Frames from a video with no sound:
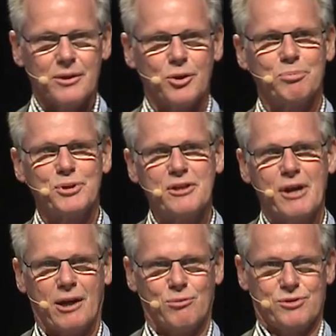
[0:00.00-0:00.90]
the
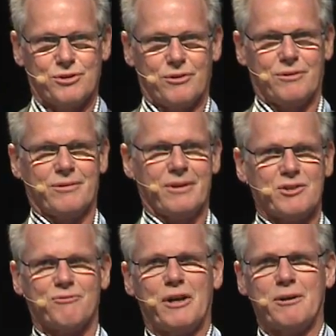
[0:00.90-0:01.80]
prerequisite
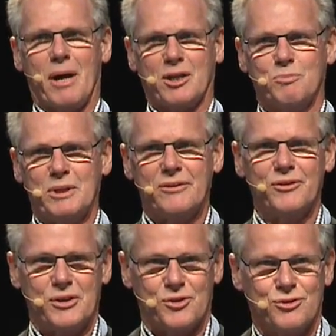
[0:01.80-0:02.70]
has very much been
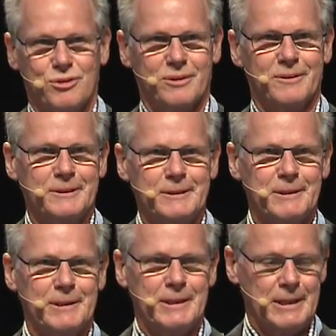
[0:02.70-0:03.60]
this,
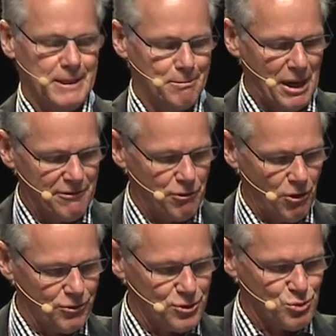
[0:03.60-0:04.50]
my
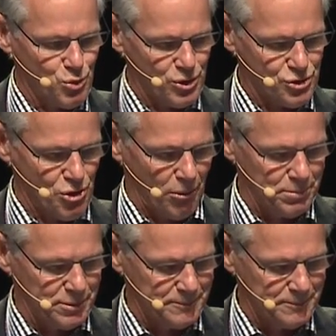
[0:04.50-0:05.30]
father's workshop.